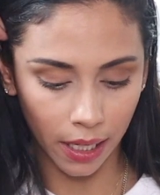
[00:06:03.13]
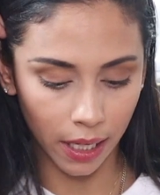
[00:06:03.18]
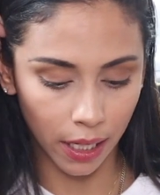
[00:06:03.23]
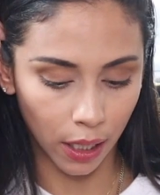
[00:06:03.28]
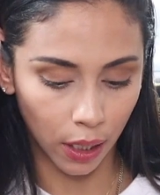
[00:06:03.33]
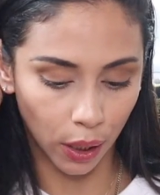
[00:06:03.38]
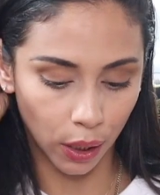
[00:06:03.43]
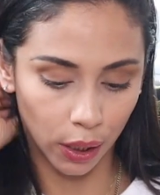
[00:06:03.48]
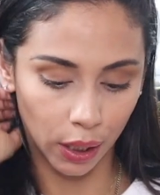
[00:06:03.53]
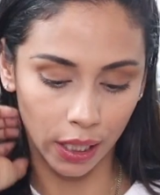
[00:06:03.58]

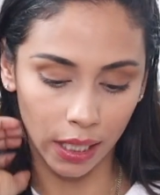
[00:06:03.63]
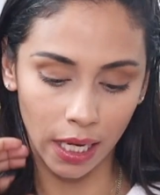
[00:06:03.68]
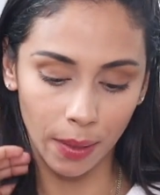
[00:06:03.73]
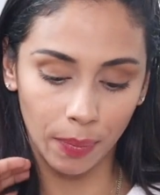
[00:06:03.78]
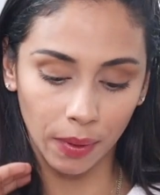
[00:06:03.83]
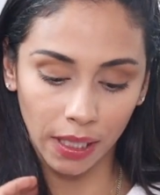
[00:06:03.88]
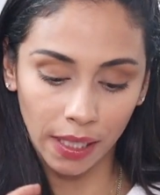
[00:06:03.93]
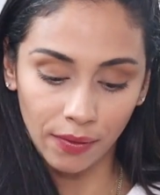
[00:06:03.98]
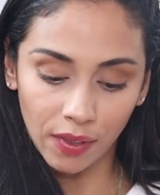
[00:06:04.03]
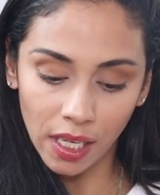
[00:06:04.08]
healer. He
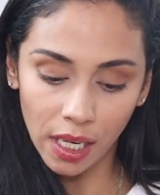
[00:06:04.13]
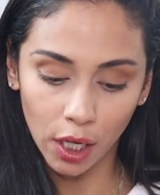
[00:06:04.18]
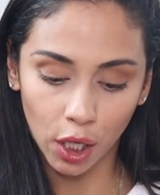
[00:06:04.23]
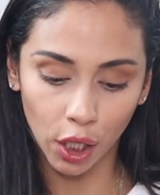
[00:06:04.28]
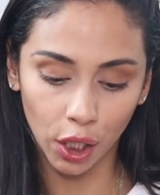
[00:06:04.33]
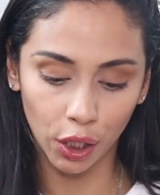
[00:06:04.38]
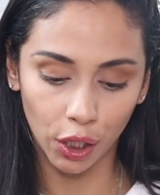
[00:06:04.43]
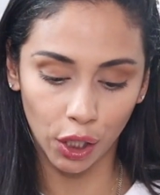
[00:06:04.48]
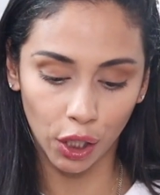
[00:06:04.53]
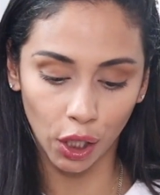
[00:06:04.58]
believed he
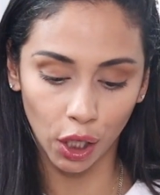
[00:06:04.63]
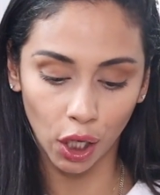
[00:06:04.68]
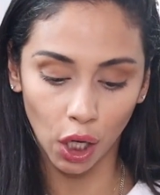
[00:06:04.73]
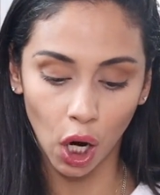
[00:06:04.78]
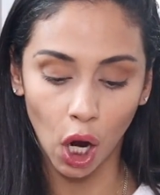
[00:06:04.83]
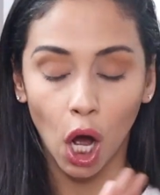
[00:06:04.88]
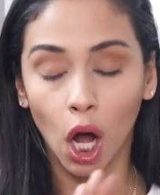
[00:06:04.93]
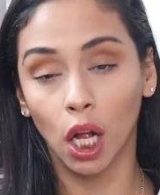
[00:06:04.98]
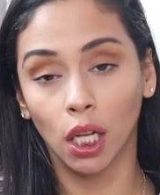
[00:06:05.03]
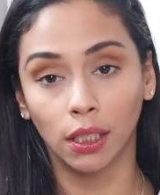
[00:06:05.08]
could
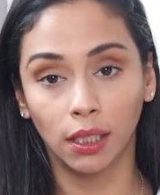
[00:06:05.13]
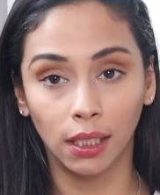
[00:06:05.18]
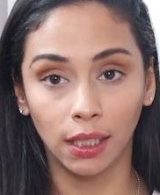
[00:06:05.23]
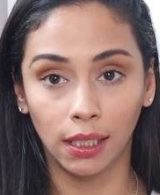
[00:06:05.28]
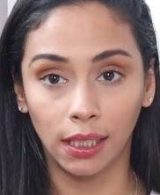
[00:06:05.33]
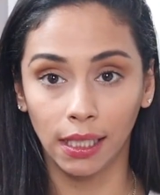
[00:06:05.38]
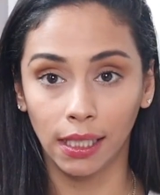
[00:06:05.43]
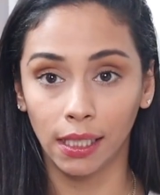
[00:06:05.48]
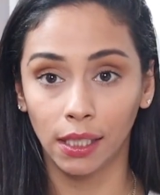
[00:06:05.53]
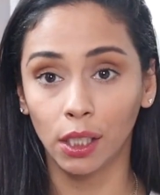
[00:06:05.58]
cure all
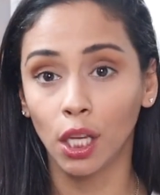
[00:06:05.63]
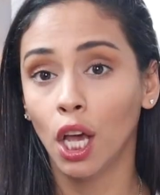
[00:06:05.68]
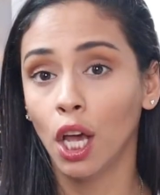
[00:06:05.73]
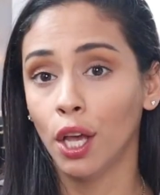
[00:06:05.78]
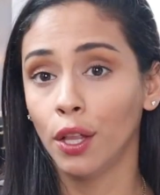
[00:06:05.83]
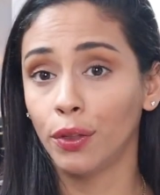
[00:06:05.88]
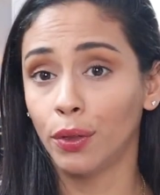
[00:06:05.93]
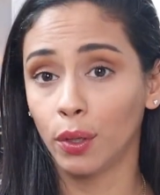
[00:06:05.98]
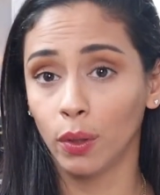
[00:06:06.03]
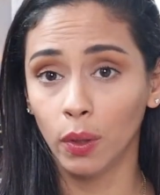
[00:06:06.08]
disease
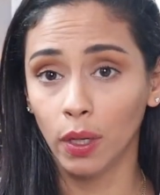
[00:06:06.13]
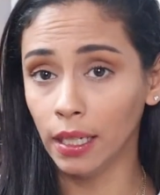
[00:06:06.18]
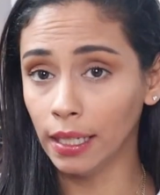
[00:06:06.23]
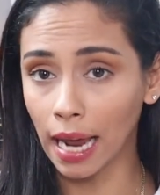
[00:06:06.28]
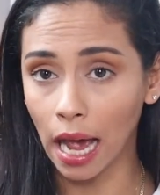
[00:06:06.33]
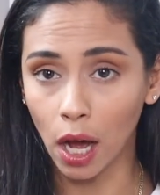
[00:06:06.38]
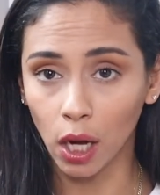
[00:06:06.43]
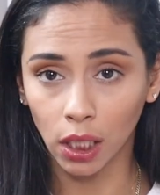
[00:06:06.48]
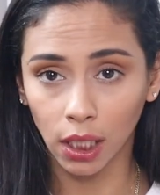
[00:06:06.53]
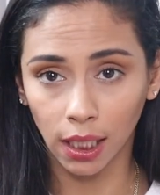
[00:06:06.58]
through
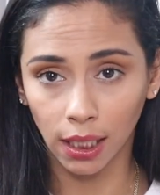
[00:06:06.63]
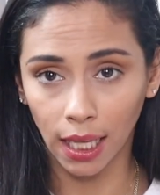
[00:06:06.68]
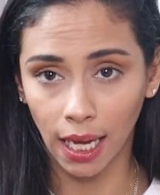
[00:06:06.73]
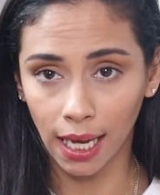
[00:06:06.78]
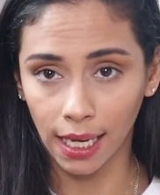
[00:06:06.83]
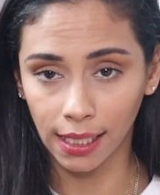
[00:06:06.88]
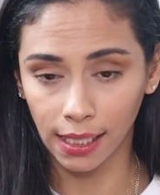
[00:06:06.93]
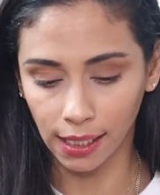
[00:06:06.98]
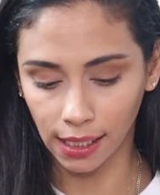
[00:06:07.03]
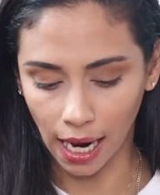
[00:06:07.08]
an
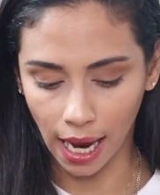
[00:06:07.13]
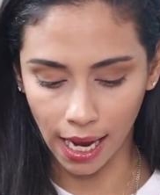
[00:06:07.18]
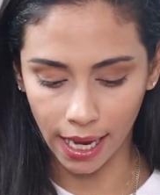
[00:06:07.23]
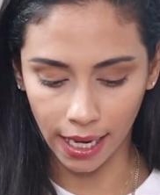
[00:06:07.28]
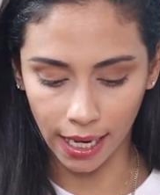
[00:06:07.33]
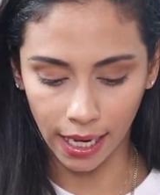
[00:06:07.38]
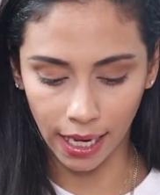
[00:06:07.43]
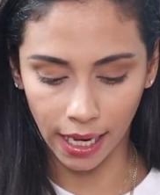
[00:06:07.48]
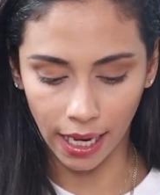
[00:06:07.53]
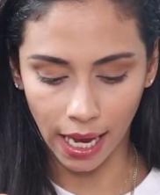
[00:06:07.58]
alkaline
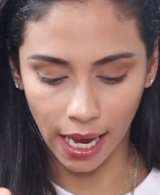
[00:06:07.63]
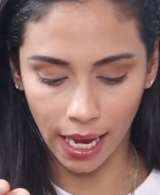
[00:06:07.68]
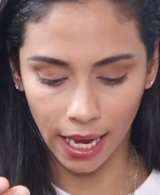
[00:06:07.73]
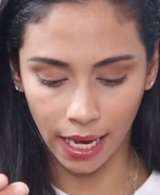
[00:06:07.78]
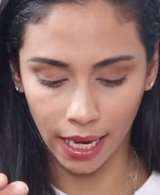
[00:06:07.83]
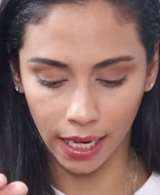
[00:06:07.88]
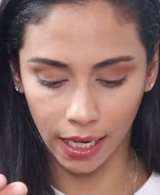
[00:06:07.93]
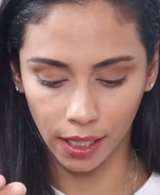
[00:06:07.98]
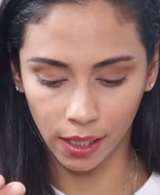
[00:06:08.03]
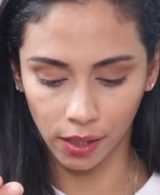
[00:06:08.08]
diet
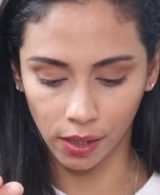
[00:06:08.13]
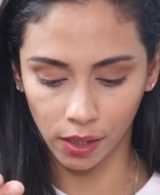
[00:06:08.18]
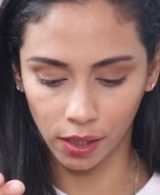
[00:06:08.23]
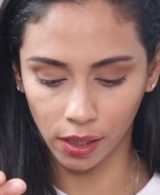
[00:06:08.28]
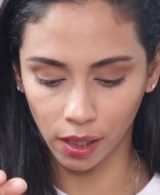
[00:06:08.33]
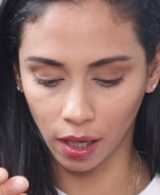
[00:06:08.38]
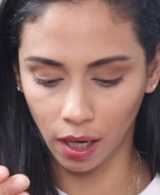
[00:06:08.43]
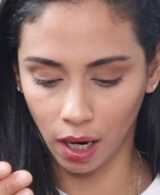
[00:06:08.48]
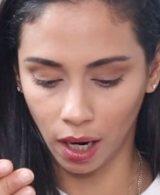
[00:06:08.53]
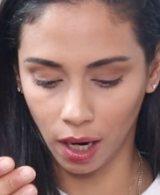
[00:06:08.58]
and